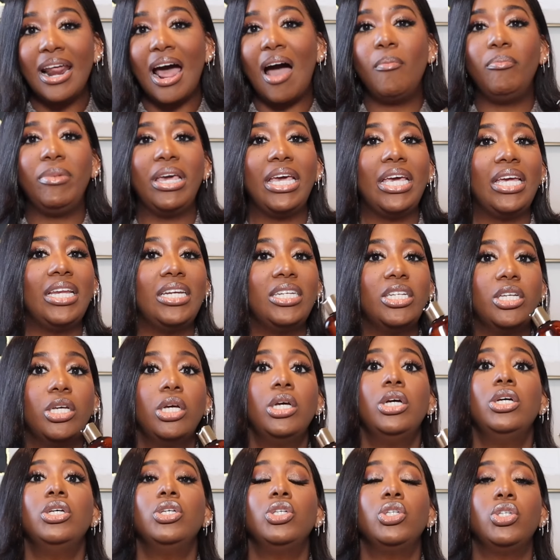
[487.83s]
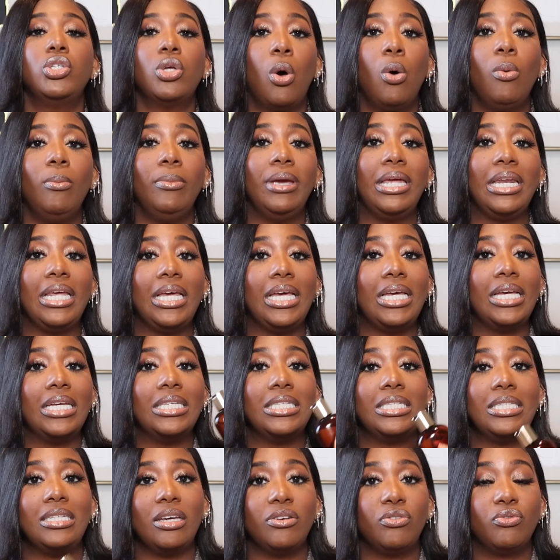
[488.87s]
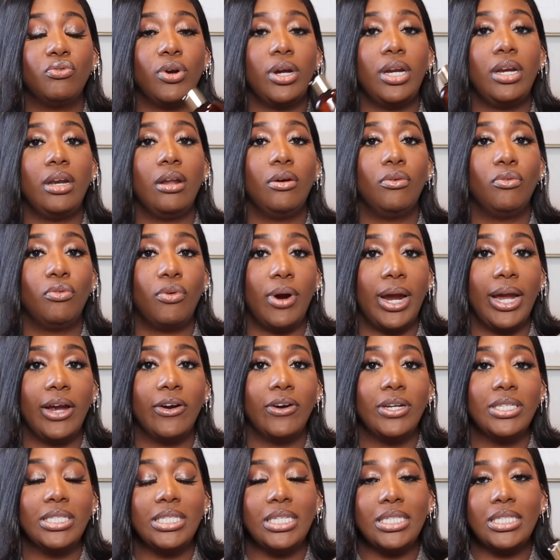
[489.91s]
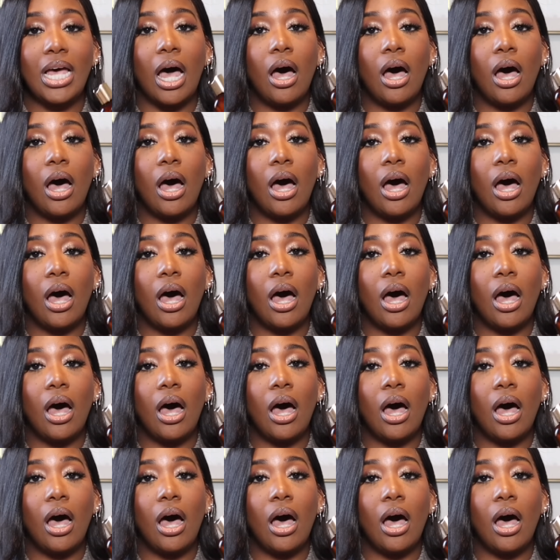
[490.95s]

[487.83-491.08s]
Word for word: I mean, so many different fragrances.